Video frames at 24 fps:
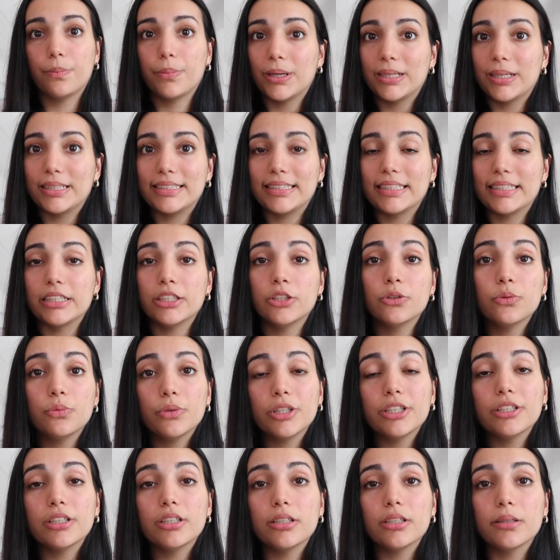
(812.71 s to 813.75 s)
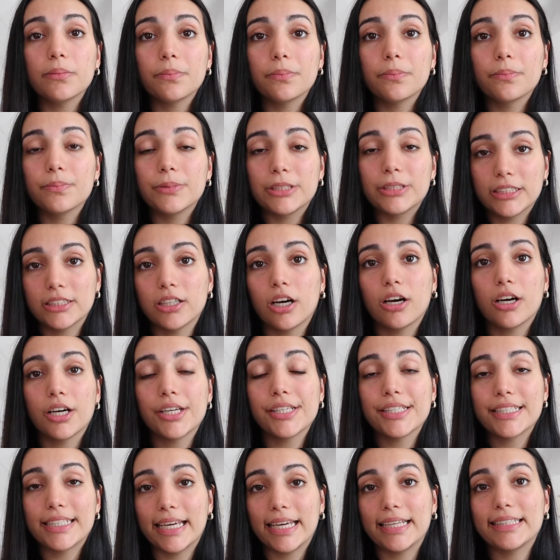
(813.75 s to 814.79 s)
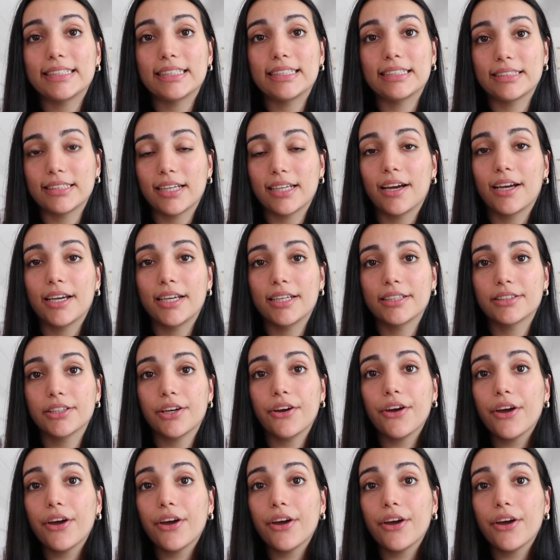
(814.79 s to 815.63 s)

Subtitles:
but you will start getting tired